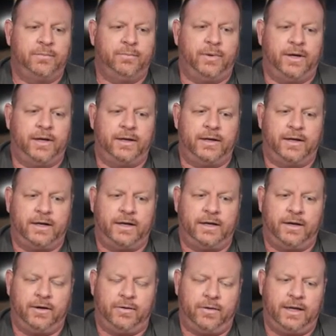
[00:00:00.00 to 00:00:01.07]
But
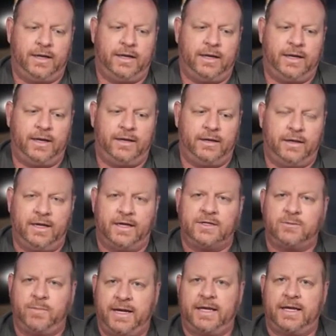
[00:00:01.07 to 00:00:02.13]
it
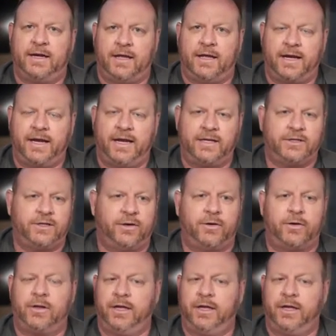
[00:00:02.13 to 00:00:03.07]
does make it a lot easier.